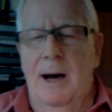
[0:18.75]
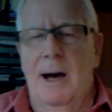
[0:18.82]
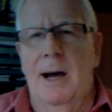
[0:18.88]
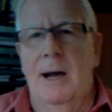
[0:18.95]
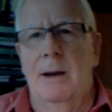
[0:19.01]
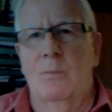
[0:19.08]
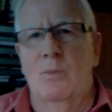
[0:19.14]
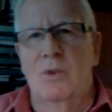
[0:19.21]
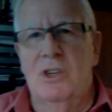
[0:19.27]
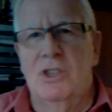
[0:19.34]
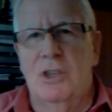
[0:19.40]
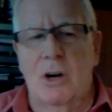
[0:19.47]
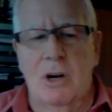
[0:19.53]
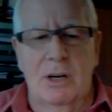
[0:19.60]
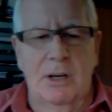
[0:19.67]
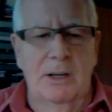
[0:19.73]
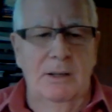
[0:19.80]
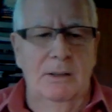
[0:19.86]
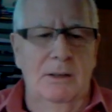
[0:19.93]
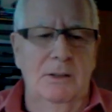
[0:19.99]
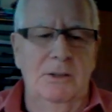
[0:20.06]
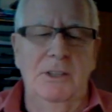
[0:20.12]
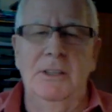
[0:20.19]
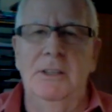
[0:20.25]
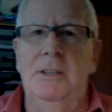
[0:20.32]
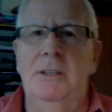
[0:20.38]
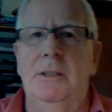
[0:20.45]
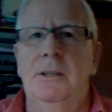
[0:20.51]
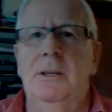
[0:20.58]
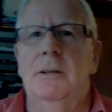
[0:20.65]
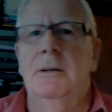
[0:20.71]
I'm restarting
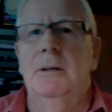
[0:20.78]
the